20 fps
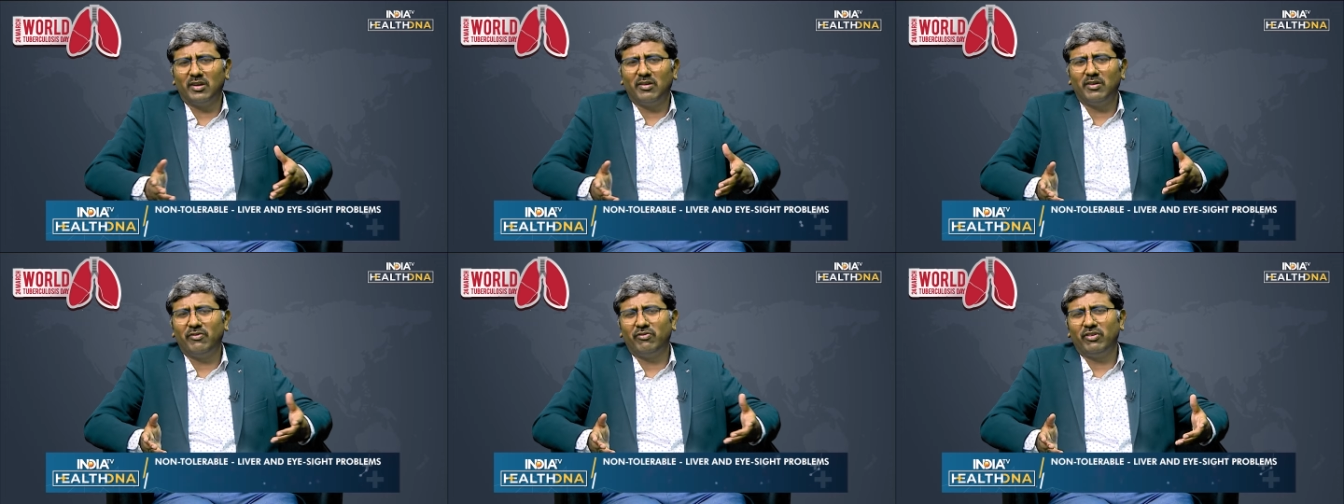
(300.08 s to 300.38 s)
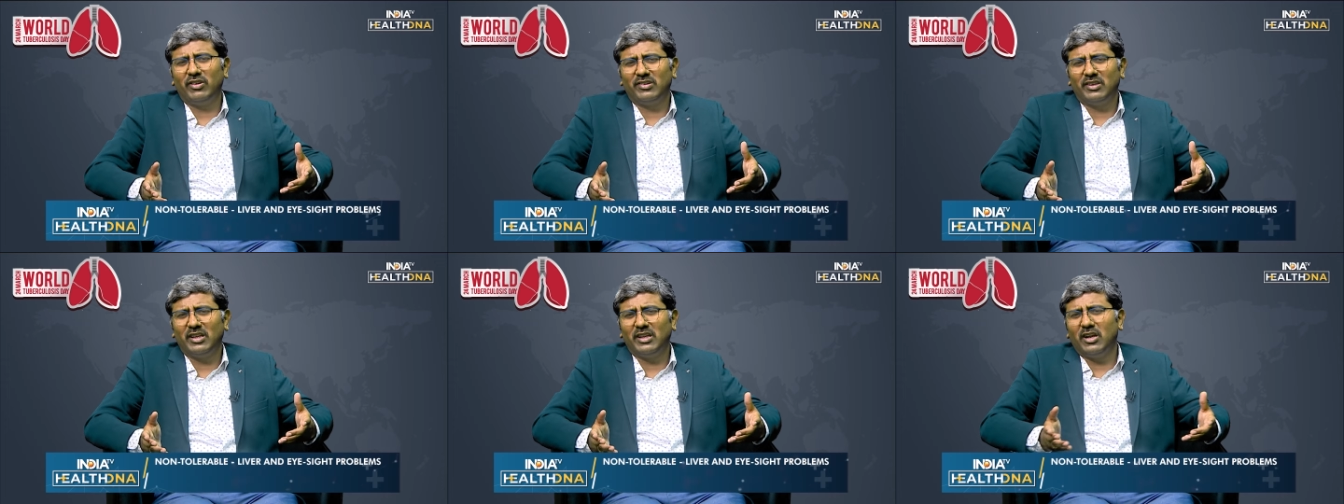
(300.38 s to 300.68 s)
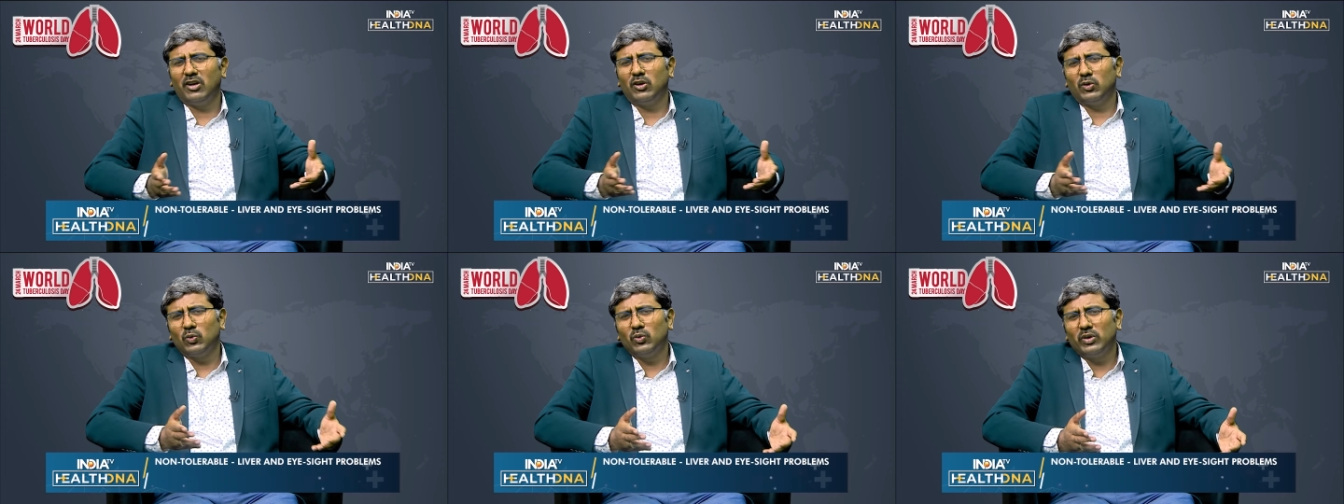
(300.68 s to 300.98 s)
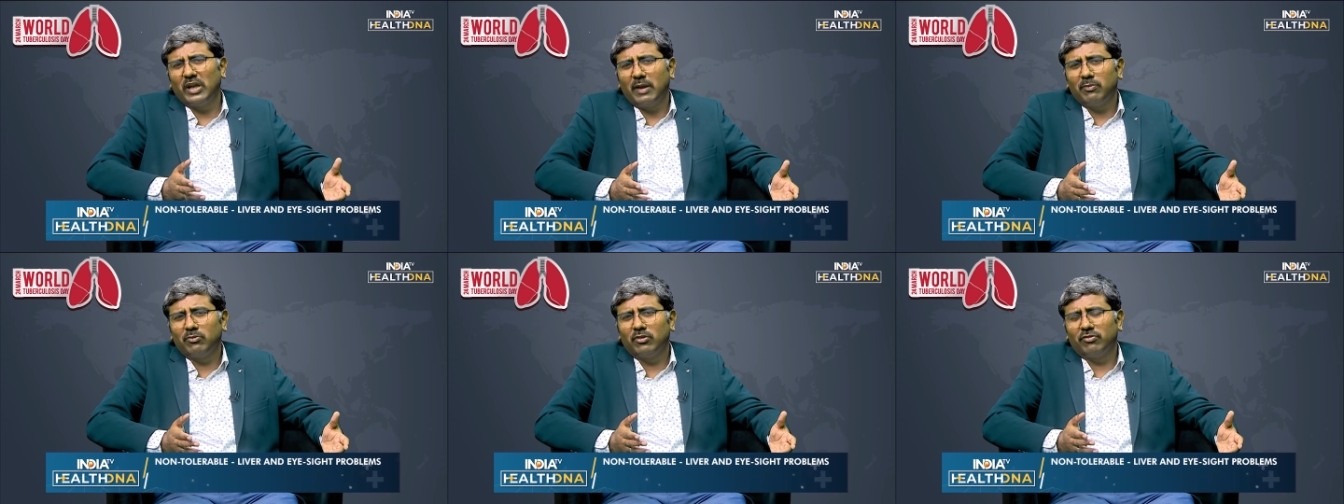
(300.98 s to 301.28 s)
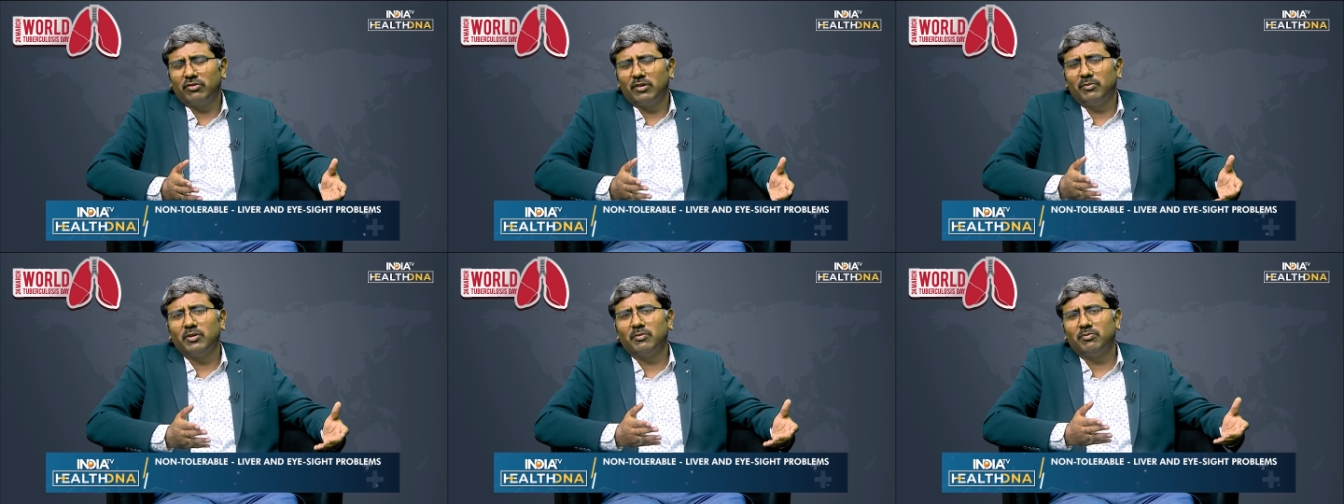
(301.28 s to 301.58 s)
uh, if we say there are two types
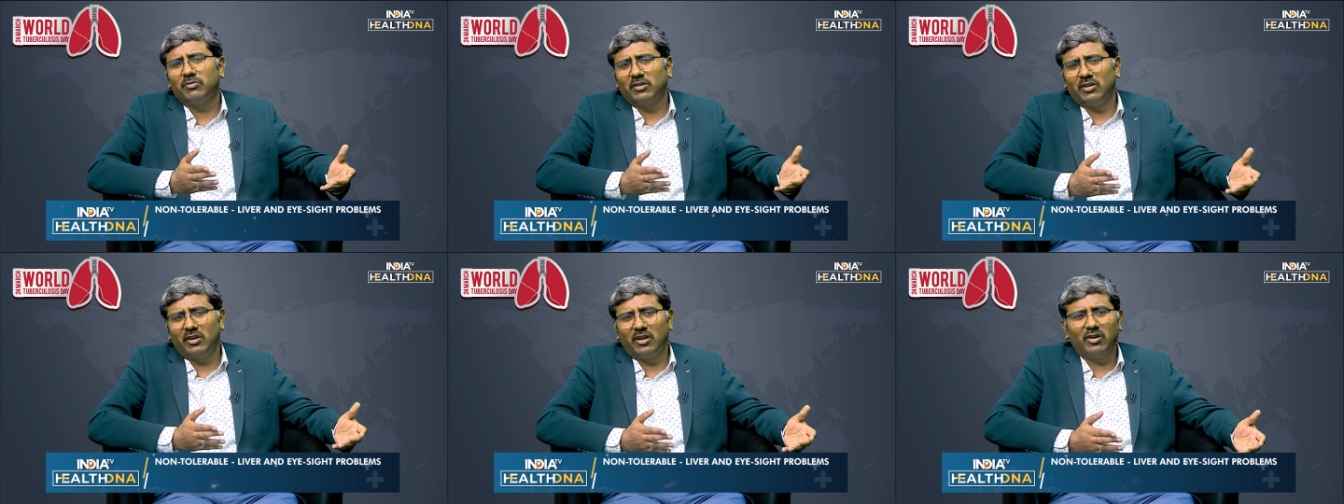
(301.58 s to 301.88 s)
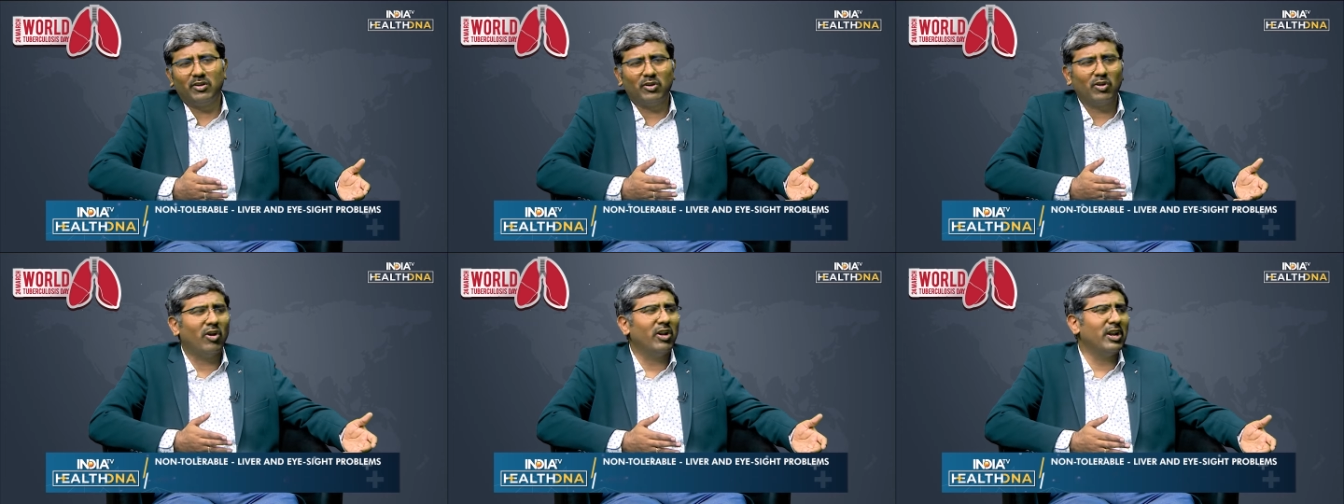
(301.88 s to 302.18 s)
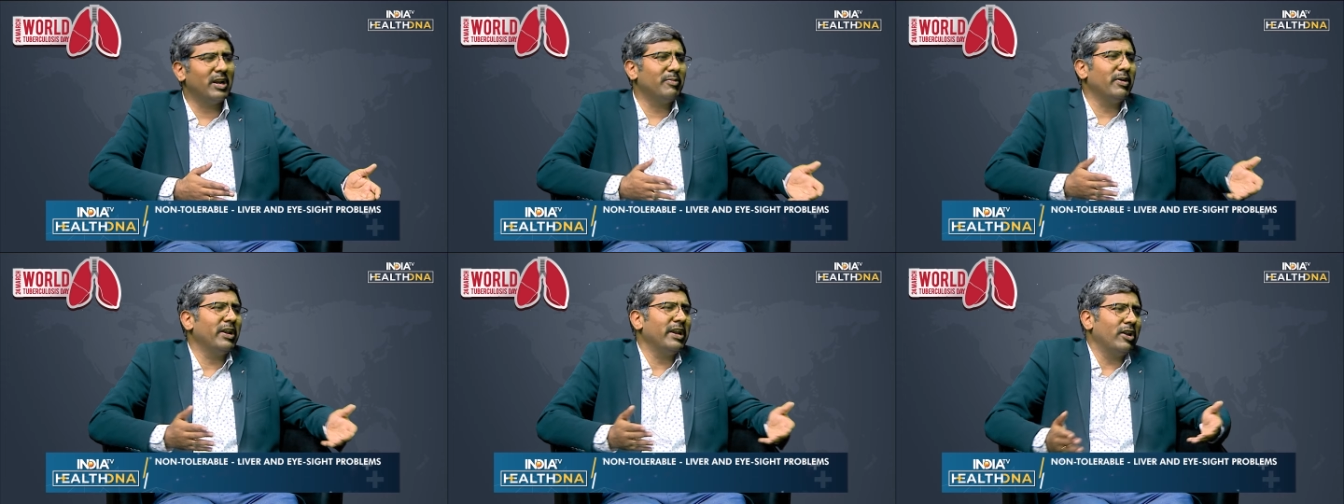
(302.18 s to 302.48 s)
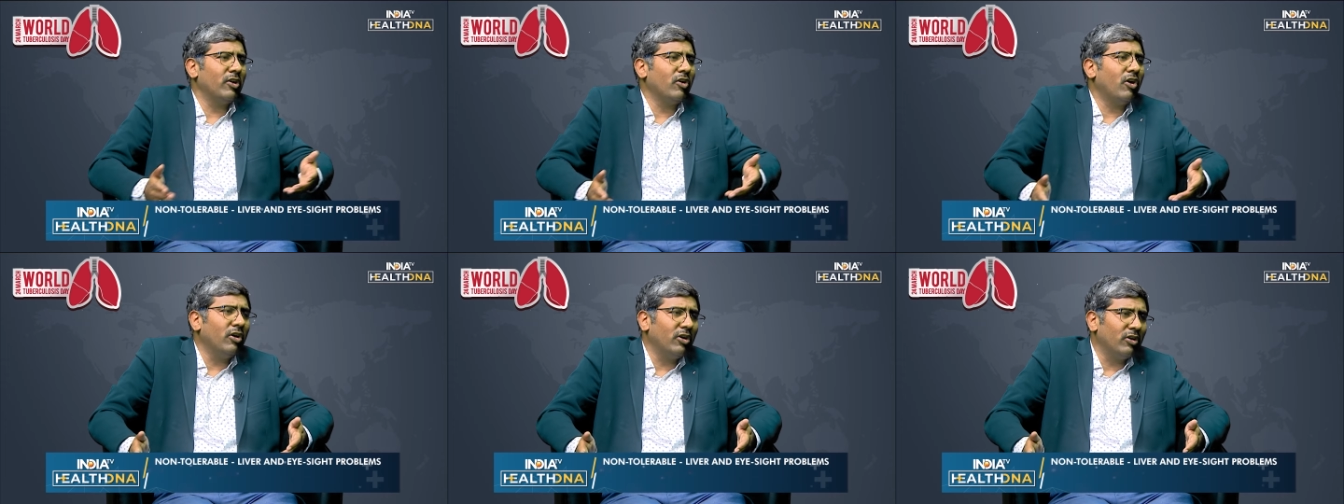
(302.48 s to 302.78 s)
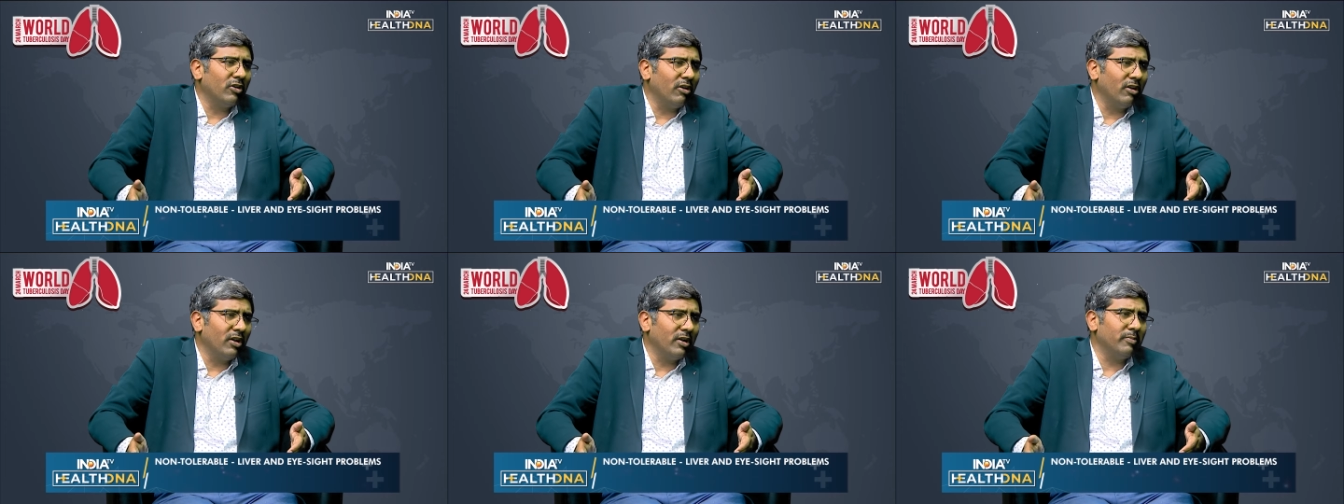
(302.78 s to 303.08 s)
of symptoms, uh, tolerable and
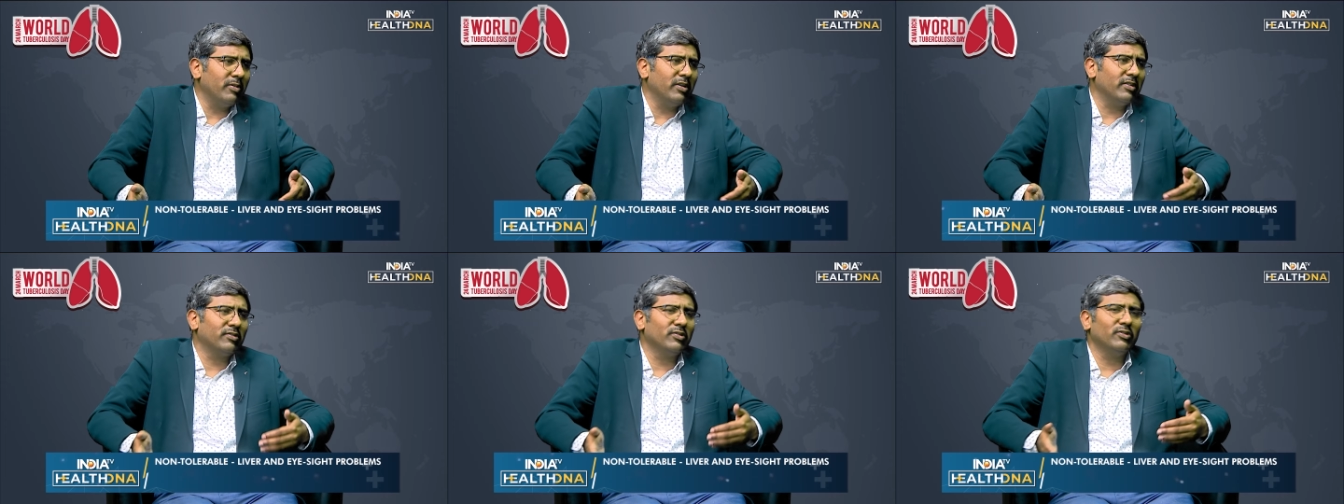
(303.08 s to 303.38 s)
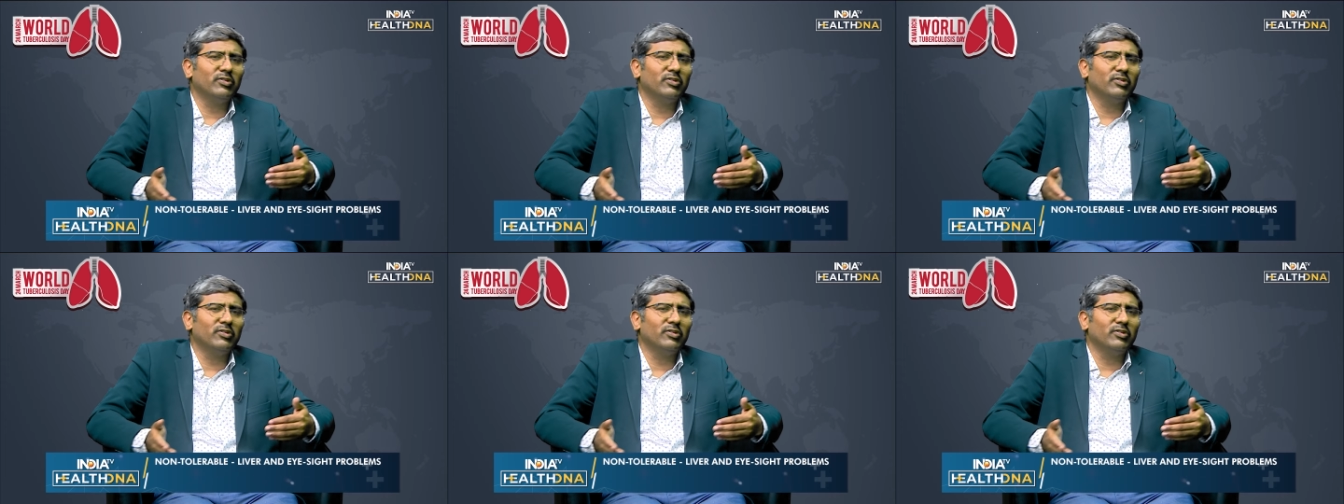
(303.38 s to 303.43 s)
non-tolerable. Mm-hmm.